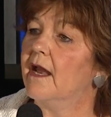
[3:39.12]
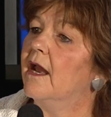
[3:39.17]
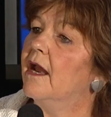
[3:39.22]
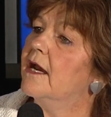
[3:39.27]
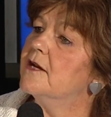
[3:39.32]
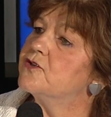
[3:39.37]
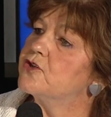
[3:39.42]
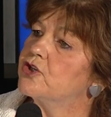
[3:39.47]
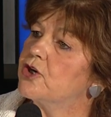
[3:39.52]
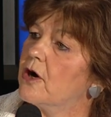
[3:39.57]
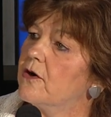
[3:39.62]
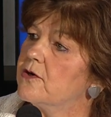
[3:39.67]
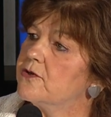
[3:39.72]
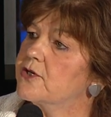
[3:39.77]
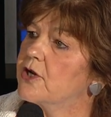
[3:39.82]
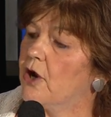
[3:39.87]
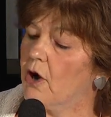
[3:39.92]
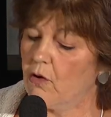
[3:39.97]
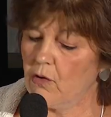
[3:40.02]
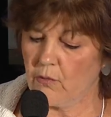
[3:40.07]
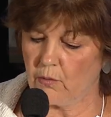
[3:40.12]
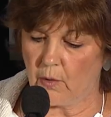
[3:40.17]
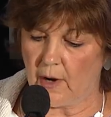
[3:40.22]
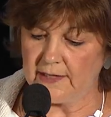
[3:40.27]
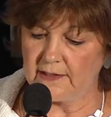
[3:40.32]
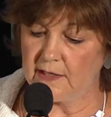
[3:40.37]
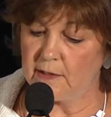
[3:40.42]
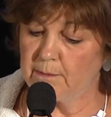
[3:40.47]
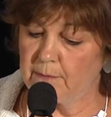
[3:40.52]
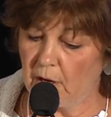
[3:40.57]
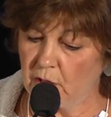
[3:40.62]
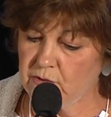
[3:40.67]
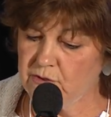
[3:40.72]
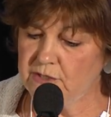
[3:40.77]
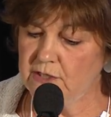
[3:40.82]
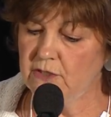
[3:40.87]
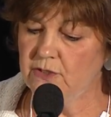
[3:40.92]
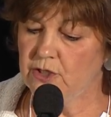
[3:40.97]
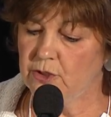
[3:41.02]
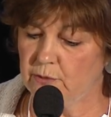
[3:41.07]
As Charles Koch rightly
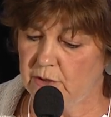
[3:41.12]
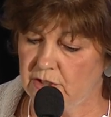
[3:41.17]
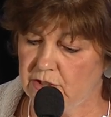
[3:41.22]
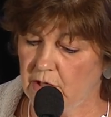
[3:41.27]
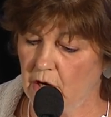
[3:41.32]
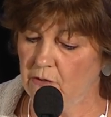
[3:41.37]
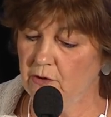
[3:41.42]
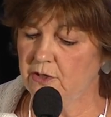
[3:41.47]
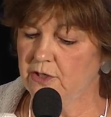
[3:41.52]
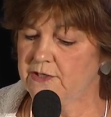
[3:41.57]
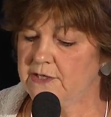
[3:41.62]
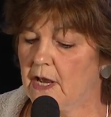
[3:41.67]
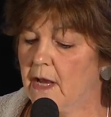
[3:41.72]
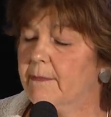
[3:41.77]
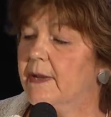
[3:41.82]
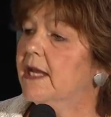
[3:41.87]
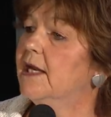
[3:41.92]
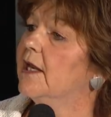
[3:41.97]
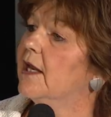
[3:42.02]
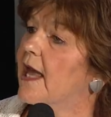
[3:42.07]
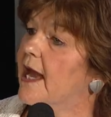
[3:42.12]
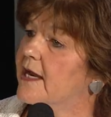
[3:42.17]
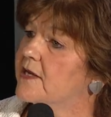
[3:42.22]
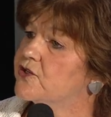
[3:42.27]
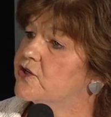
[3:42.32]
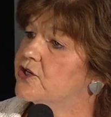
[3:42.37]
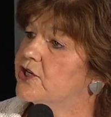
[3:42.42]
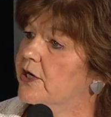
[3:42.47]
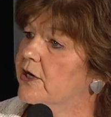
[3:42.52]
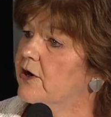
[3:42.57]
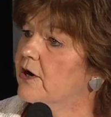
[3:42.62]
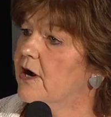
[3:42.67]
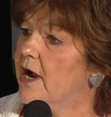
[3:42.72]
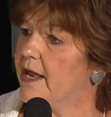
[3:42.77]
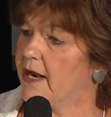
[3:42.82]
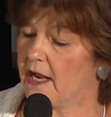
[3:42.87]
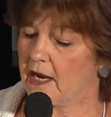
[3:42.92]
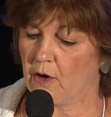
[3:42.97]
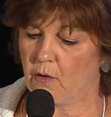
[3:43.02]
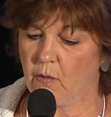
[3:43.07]
boasted to a donor summit last year,
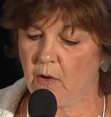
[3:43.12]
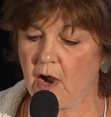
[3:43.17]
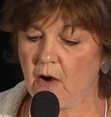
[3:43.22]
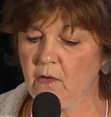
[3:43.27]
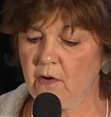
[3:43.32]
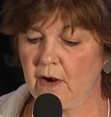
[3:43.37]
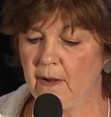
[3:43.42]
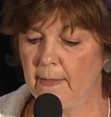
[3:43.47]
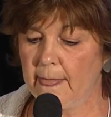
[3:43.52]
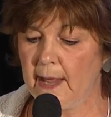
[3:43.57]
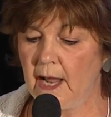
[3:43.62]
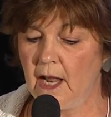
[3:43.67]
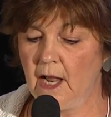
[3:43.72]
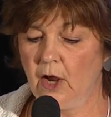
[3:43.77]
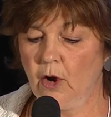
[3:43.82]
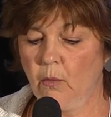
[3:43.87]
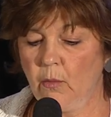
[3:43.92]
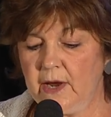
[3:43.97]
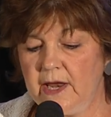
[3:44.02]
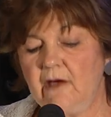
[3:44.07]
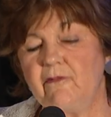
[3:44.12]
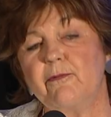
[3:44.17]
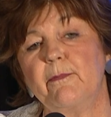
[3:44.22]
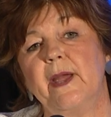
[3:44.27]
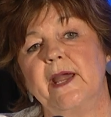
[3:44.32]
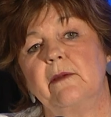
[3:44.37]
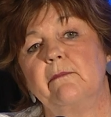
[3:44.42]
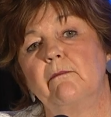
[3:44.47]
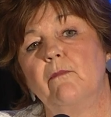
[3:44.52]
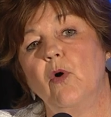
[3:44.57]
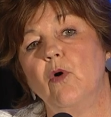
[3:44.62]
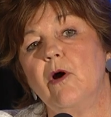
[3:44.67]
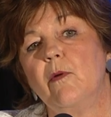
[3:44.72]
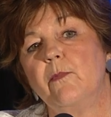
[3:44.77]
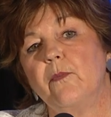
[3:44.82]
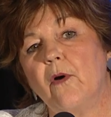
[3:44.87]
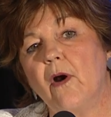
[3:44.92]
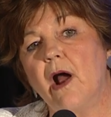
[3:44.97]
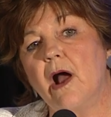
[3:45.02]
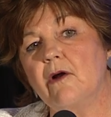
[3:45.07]
and I quote, "We have made more
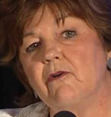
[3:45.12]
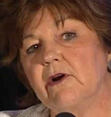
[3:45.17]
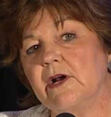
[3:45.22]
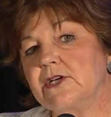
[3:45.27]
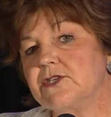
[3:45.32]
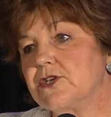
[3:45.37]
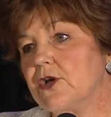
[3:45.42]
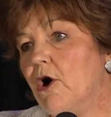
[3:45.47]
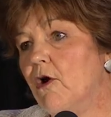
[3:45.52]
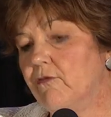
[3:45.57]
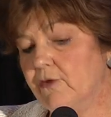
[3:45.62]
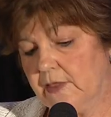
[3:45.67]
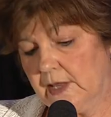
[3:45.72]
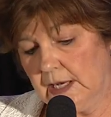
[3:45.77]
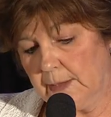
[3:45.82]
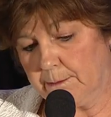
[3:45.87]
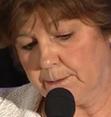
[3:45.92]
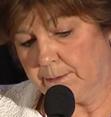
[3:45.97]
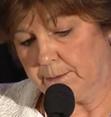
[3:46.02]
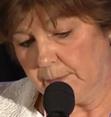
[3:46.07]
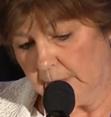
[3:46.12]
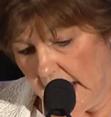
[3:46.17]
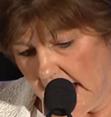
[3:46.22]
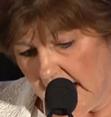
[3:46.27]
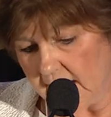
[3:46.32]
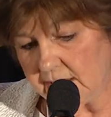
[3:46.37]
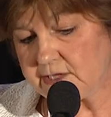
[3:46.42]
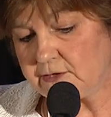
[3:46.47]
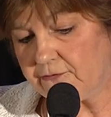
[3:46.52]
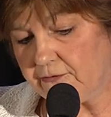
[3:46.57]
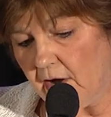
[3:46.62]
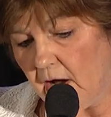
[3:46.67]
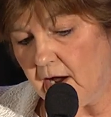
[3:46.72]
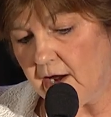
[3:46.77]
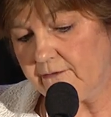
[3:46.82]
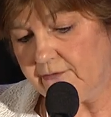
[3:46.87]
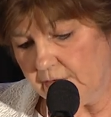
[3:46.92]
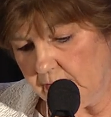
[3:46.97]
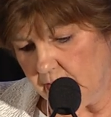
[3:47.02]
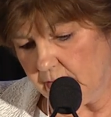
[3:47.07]
progress over the last
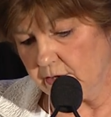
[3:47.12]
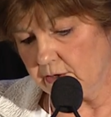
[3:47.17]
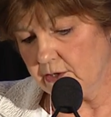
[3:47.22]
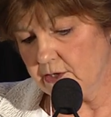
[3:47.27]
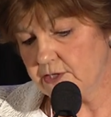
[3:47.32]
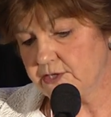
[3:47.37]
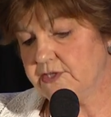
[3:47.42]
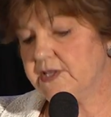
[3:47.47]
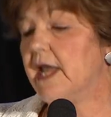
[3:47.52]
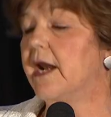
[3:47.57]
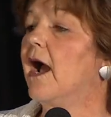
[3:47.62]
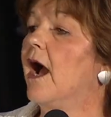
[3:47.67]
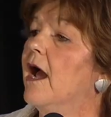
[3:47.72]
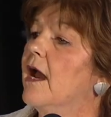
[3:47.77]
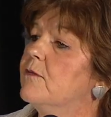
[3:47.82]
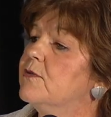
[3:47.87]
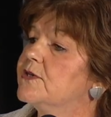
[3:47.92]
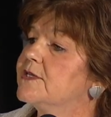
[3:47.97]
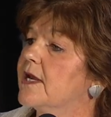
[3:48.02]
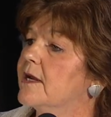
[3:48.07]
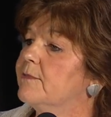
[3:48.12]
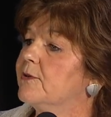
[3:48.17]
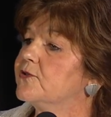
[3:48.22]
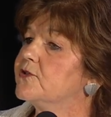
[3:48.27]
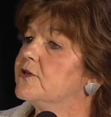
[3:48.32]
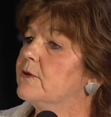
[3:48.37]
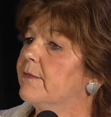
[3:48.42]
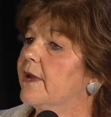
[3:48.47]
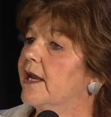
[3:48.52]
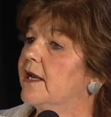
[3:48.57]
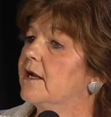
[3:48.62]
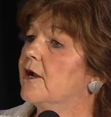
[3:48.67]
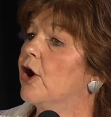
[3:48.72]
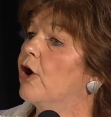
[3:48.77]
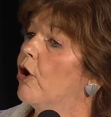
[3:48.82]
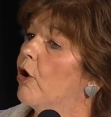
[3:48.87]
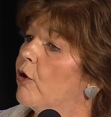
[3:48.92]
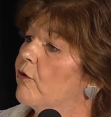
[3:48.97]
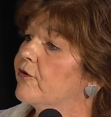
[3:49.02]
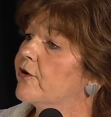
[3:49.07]
5 years than I was able to make
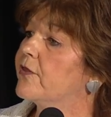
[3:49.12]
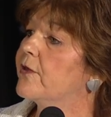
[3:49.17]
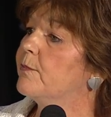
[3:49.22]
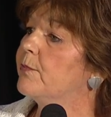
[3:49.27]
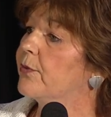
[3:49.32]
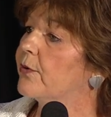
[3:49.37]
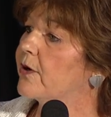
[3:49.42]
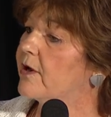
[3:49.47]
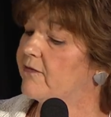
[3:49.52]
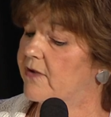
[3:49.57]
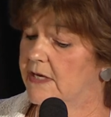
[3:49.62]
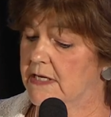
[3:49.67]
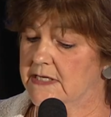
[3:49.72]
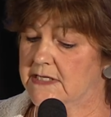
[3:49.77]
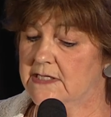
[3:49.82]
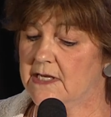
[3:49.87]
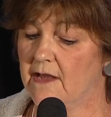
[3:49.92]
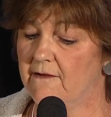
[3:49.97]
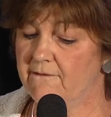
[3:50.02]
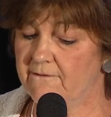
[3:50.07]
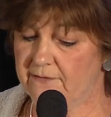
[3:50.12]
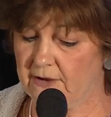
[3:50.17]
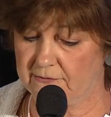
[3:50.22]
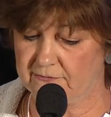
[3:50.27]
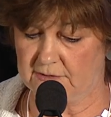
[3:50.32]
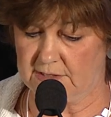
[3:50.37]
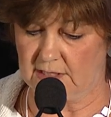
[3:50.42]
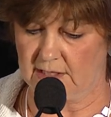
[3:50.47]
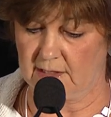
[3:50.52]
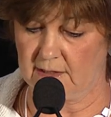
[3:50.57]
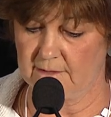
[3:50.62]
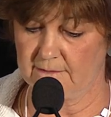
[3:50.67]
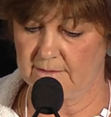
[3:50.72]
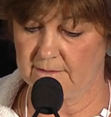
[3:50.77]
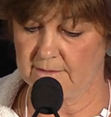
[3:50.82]
over the previous 50.